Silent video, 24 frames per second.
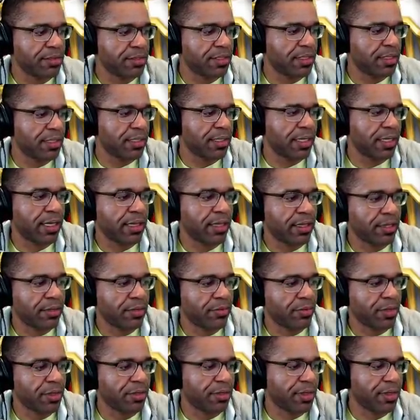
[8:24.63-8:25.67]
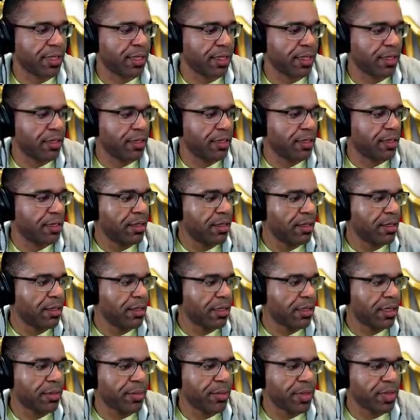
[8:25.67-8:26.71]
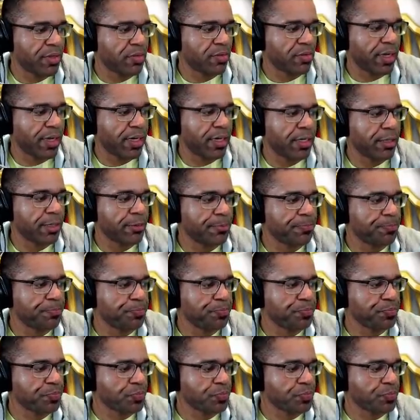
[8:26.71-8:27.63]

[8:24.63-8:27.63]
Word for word: Silly Galen. What are you thinking? Give me this right here.